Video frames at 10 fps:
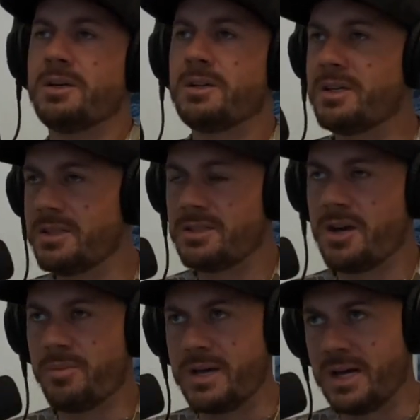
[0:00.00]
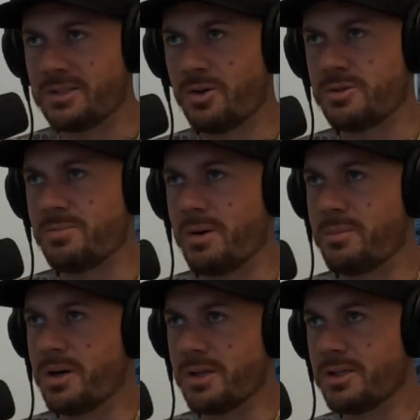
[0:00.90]
You didn't tell me. I told you my
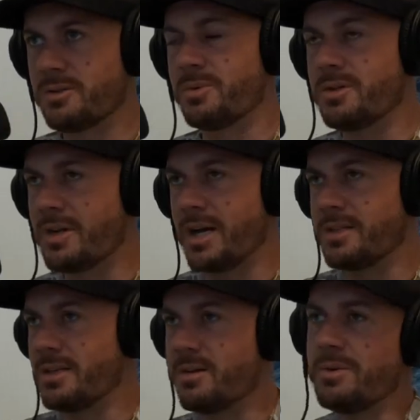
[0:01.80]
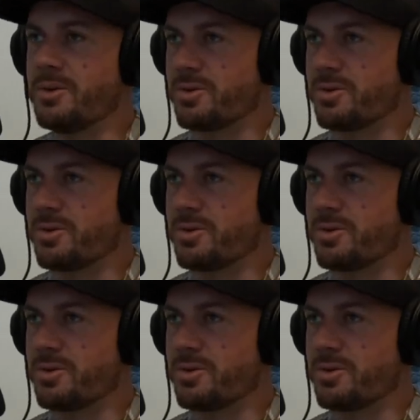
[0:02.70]
mullets, but you got to tell me your